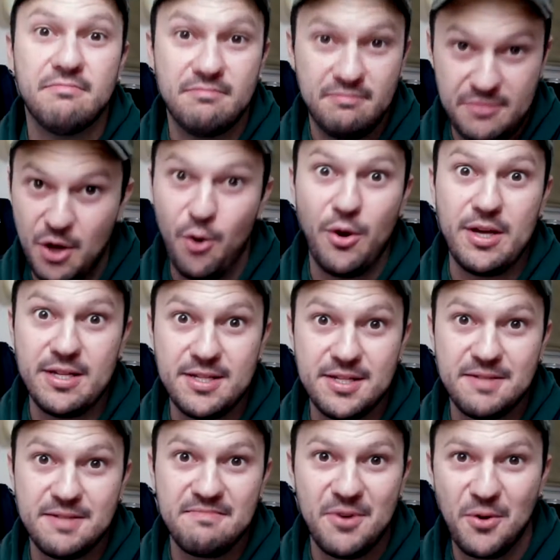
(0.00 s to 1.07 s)

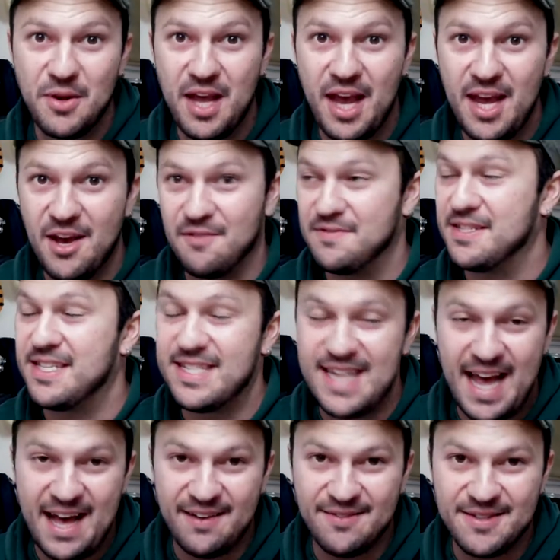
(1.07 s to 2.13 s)
noise, okay, of
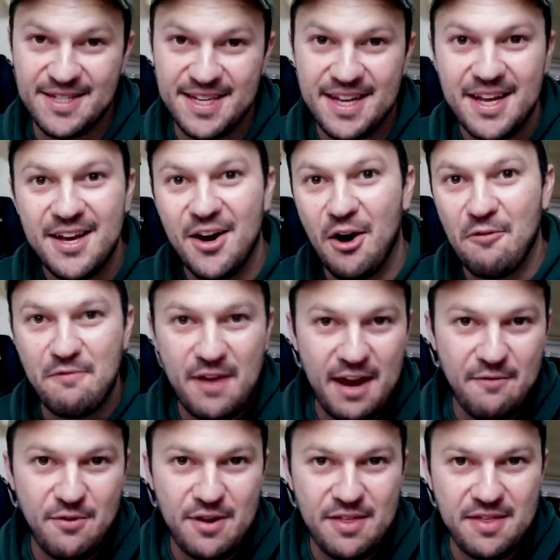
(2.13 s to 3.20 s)
sound, of
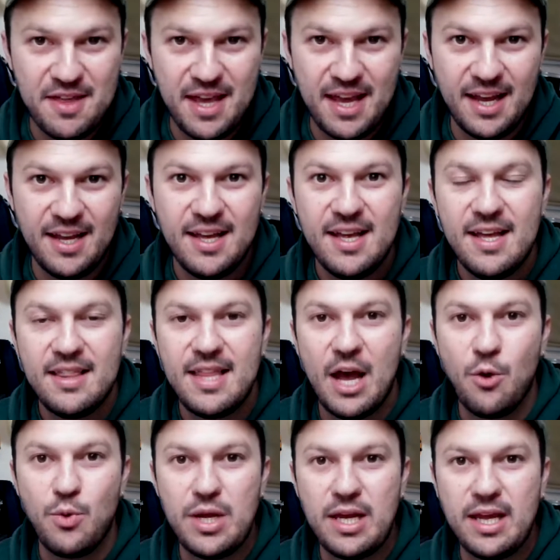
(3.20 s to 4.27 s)
everything that
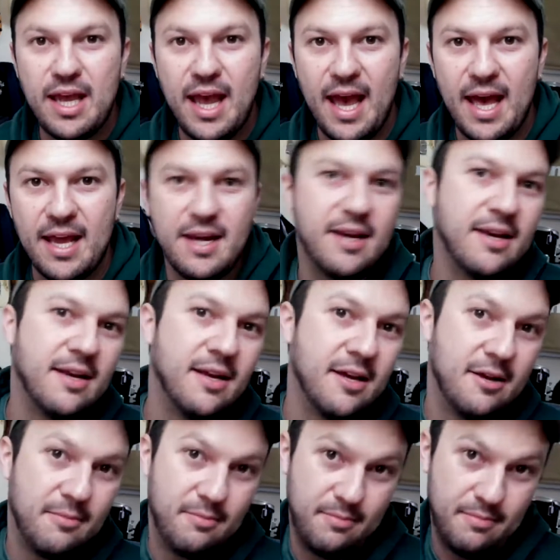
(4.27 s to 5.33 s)
we can
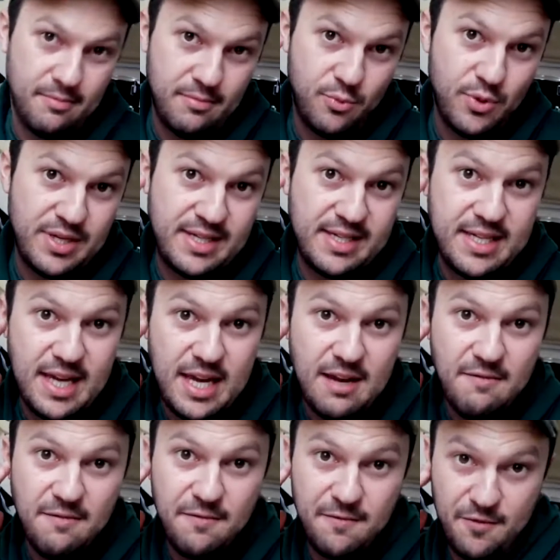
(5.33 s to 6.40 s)

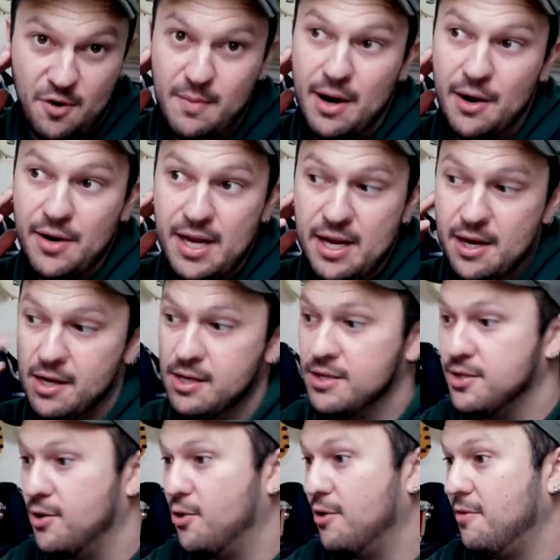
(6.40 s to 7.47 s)
receive from our ears
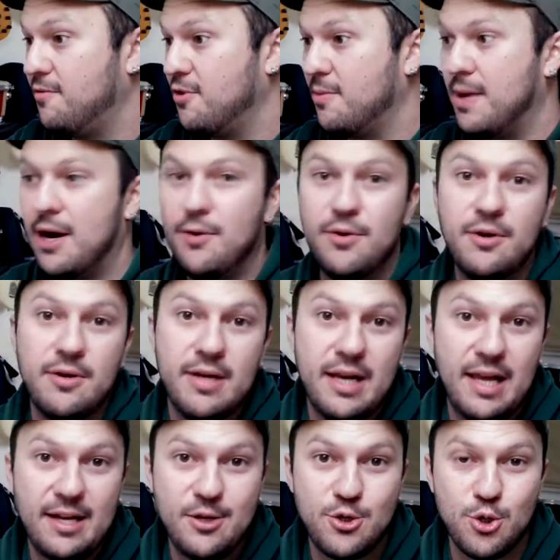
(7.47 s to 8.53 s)
or from our
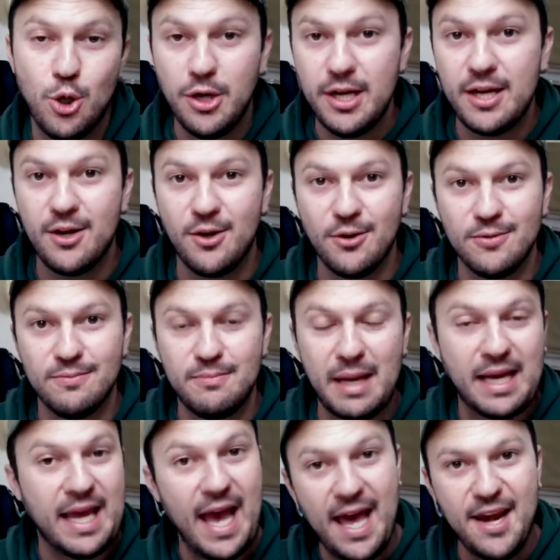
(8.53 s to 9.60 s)

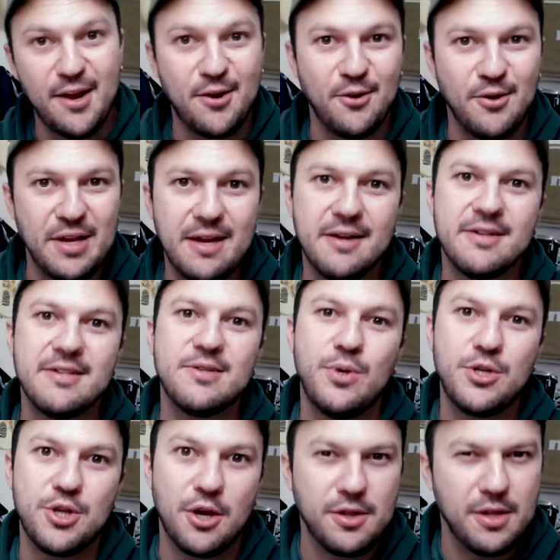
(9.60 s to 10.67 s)
mechanical ears,
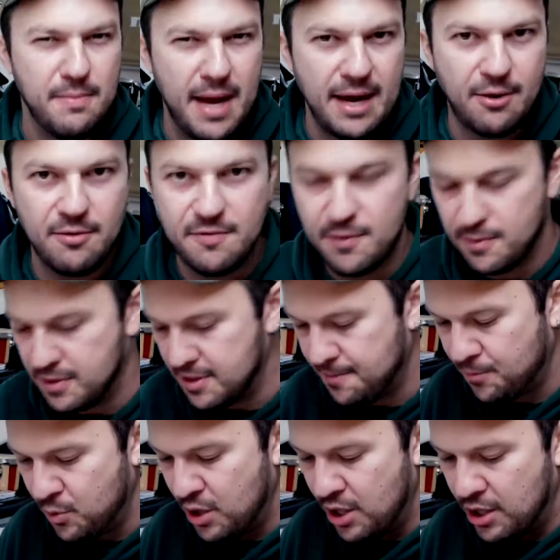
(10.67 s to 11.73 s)
which are the microphones.
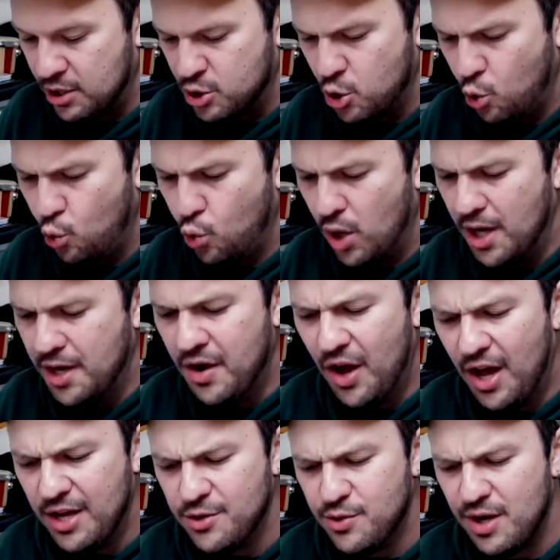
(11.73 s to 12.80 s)
So
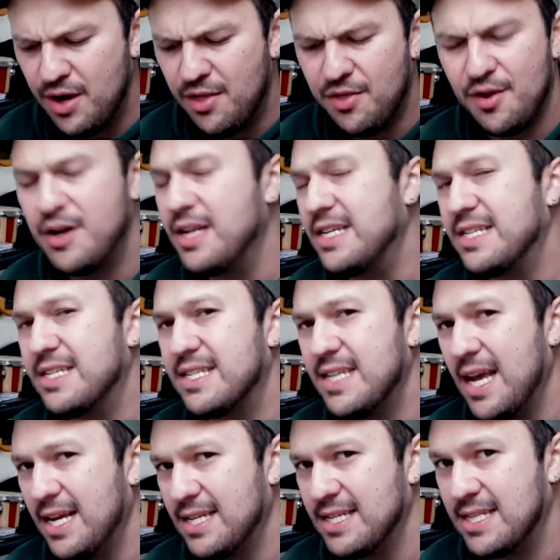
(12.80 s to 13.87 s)

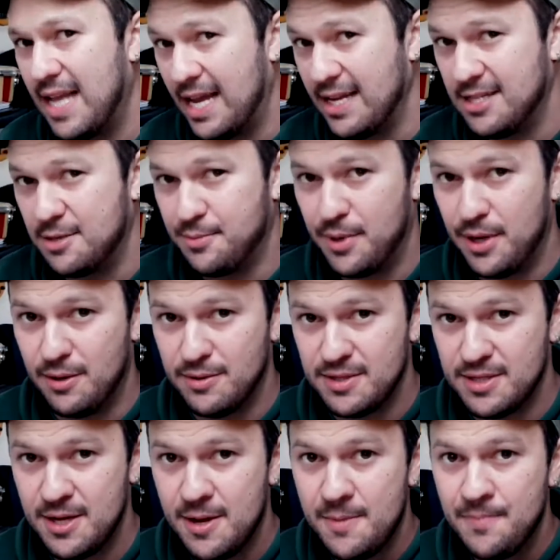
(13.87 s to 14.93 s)
136
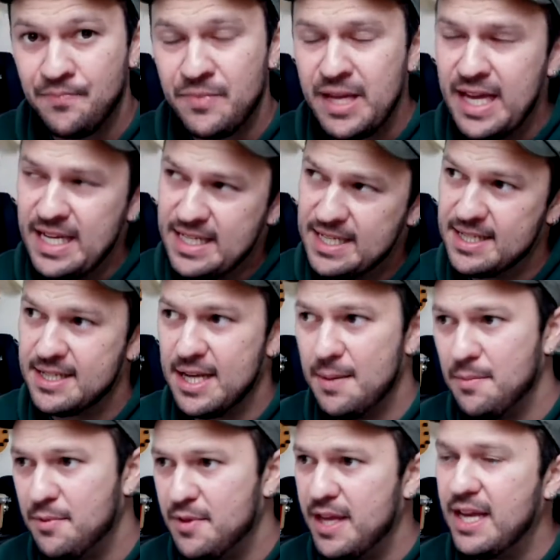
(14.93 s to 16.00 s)
decibels. It's
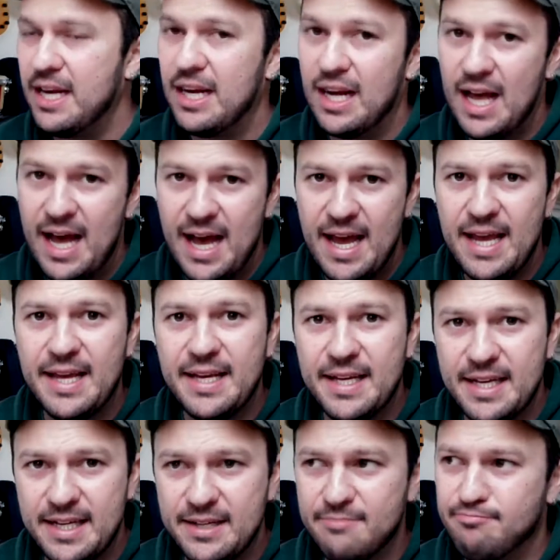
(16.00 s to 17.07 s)
something like
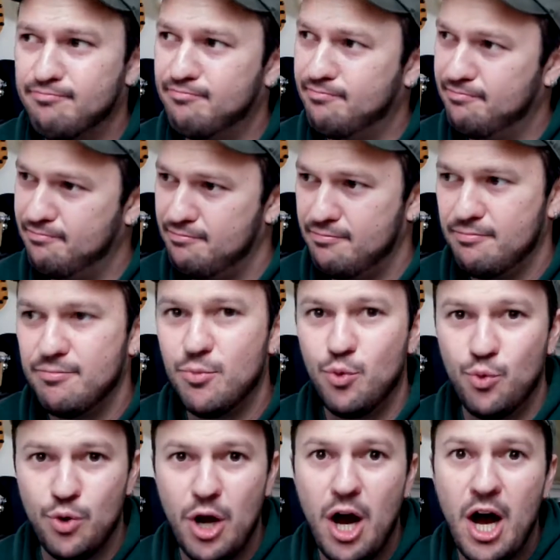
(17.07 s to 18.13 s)
a
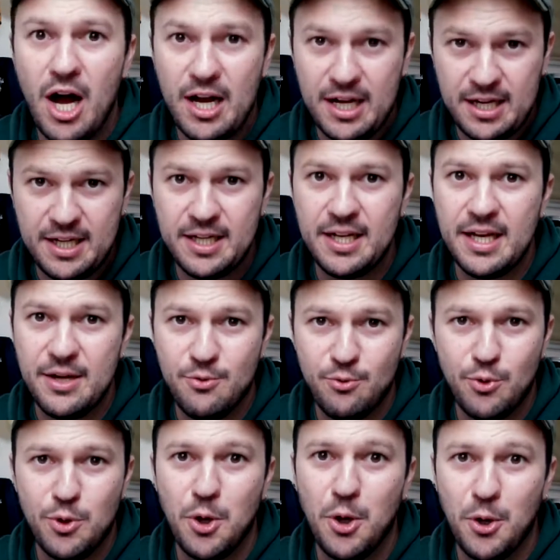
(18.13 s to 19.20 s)
rock and
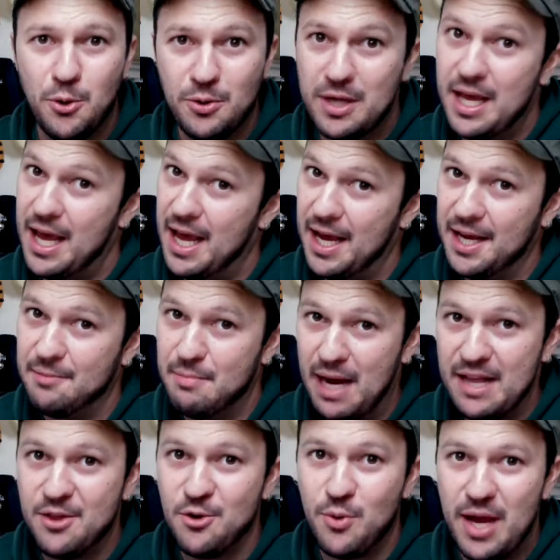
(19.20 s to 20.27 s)
roll gig.
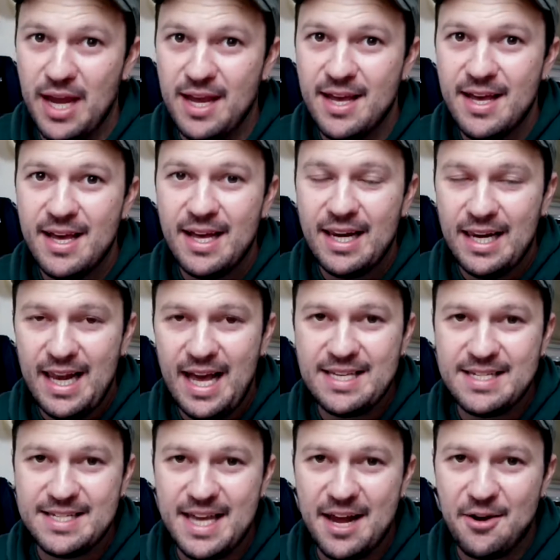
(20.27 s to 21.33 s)
By the way,
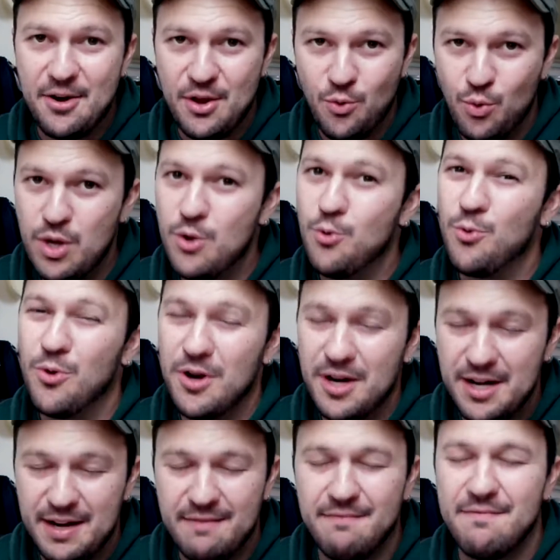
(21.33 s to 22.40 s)
last Saturday we were
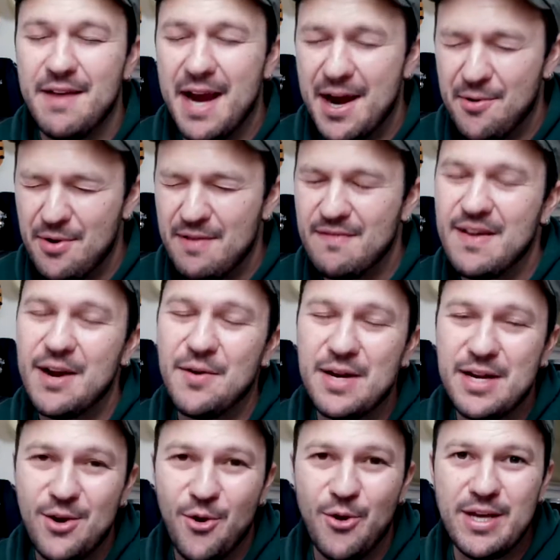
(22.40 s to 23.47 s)
in a very, very
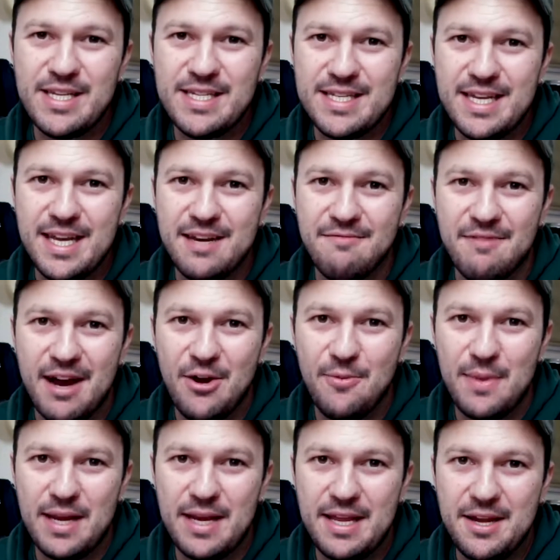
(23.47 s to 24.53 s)
noisy
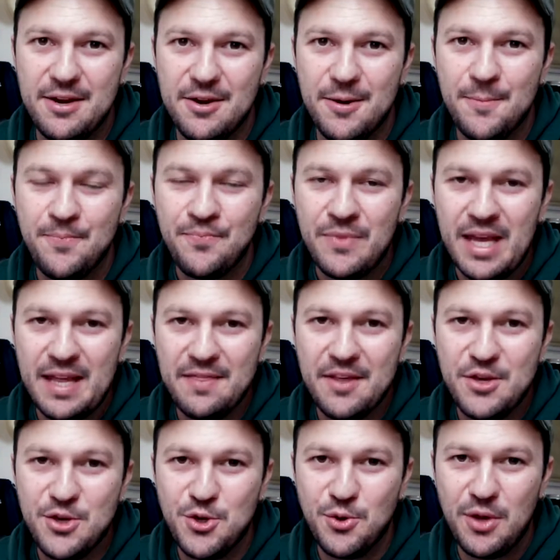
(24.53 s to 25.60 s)
environment here in
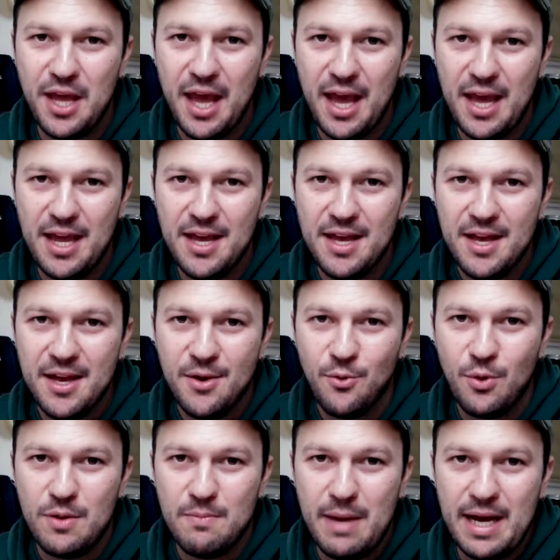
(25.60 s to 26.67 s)
the UK
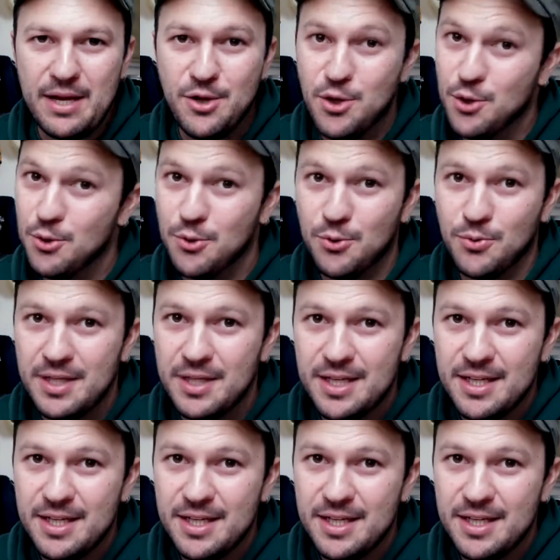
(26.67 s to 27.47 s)
with my new